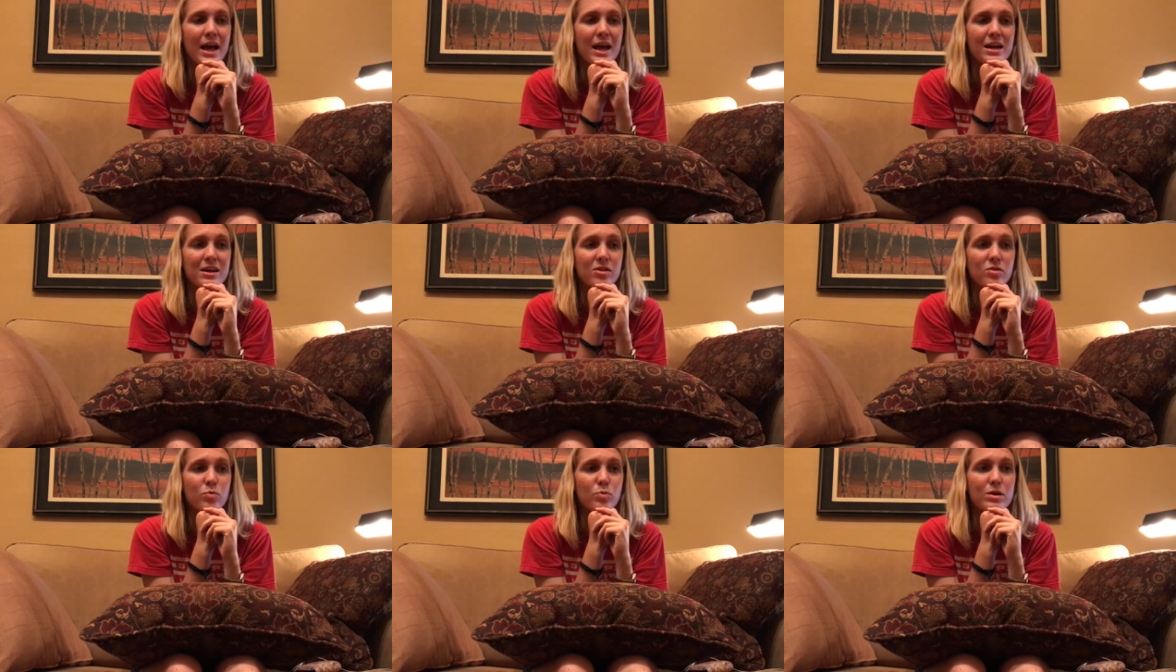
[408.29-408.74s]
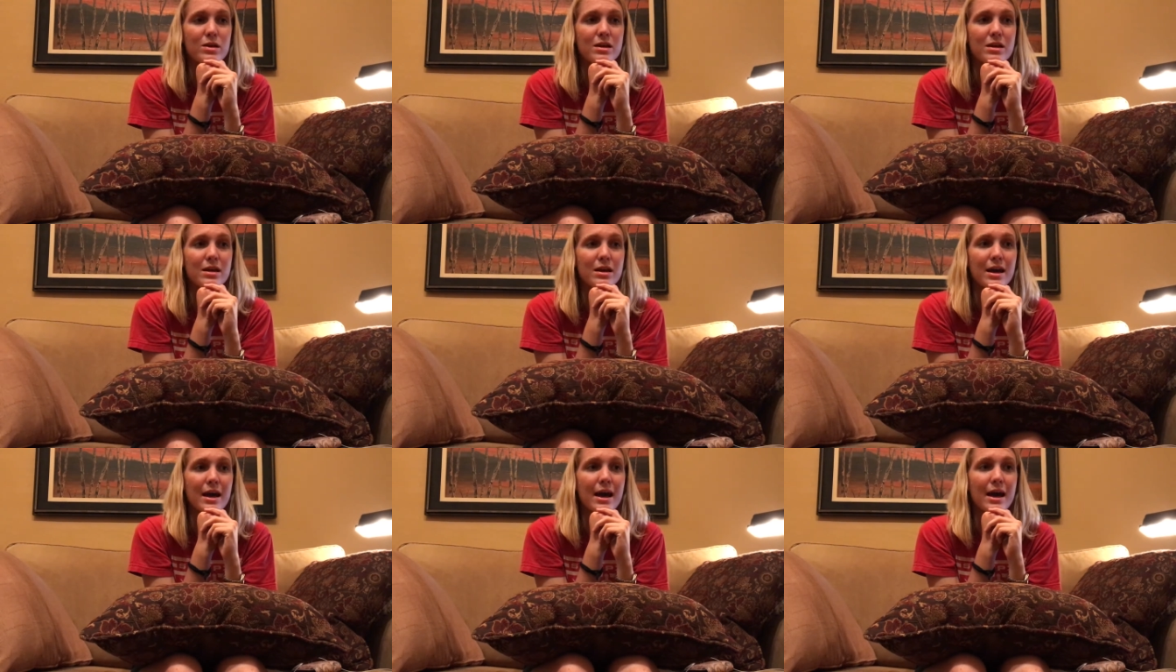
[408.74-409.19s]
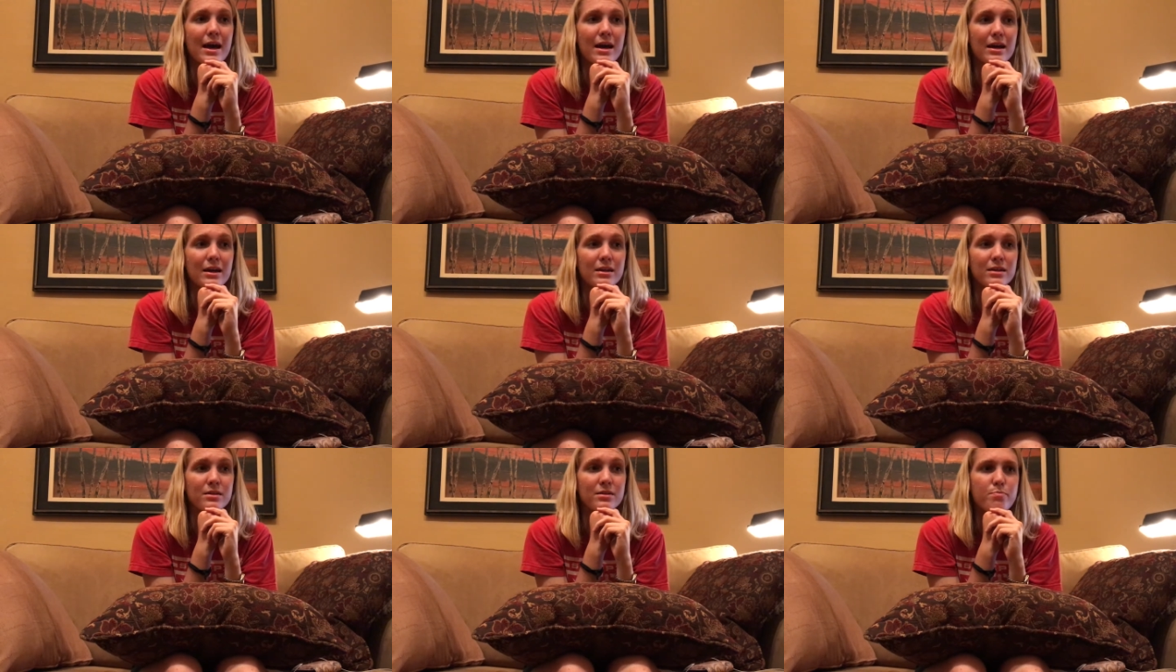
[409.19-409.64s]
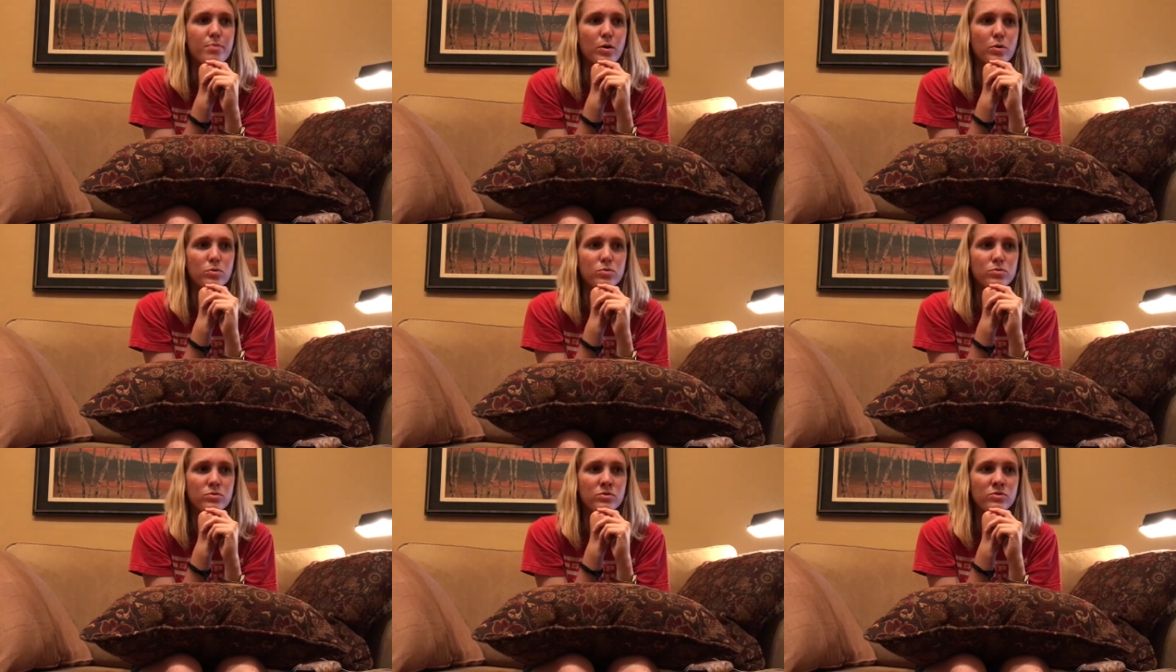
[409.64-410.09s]
And we had
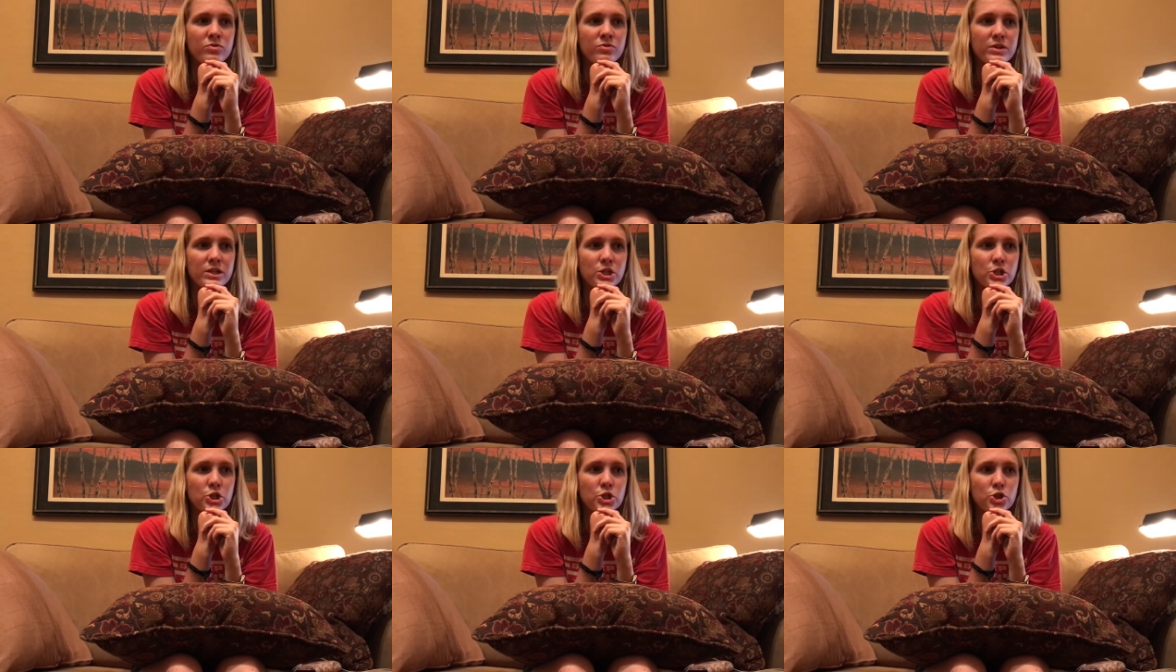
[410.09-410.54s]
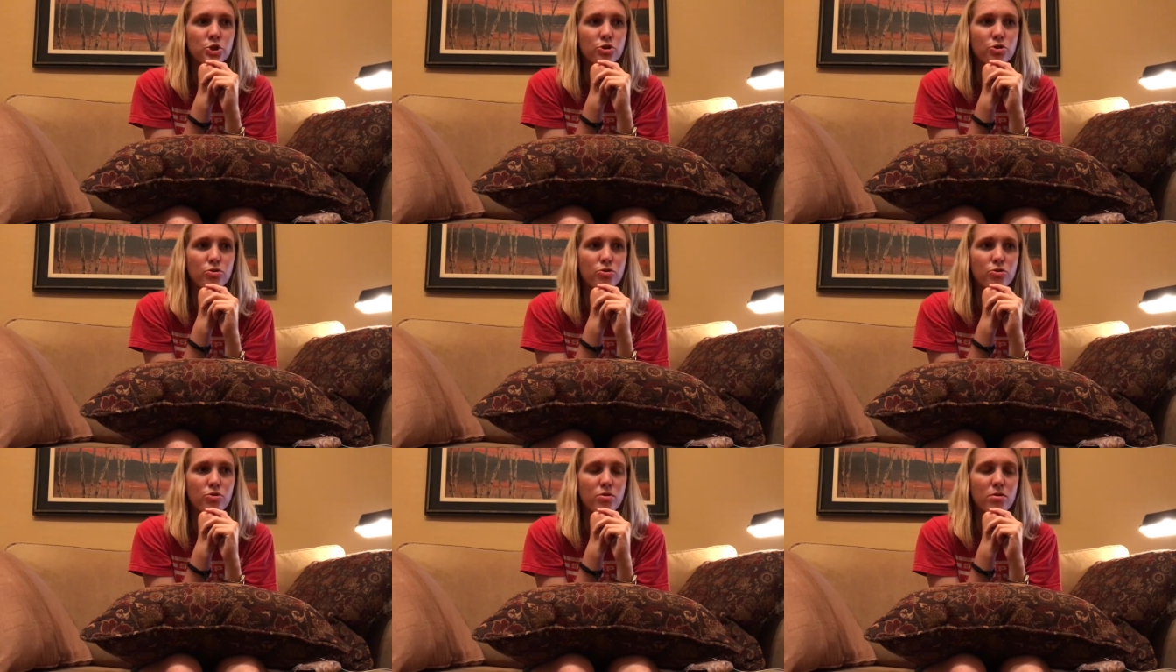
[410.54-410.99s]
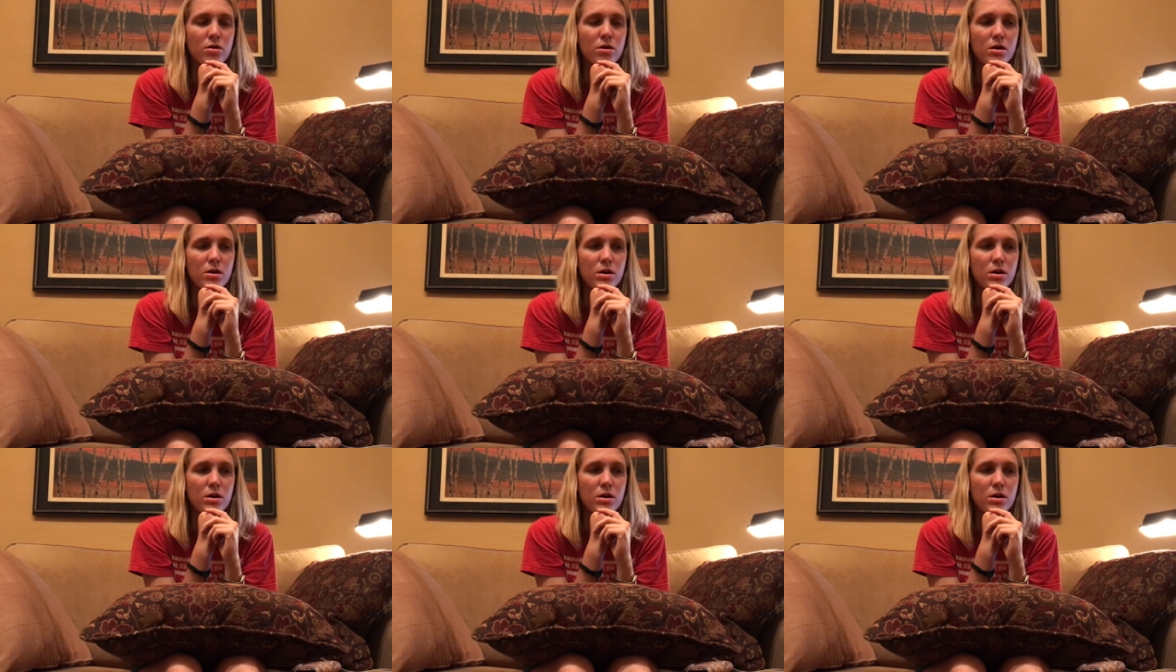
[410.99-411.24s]
bonefish grill,